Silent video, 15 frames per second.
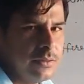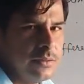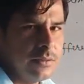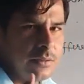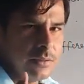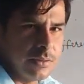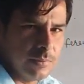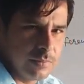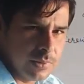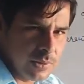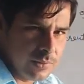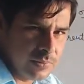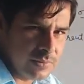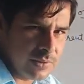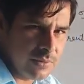number
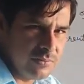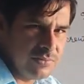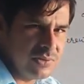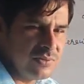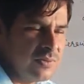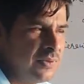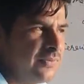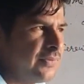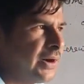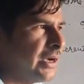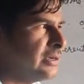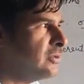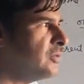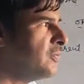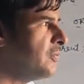of terms which we
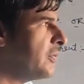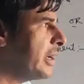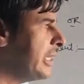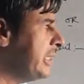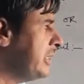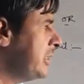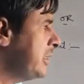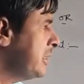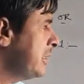want to find,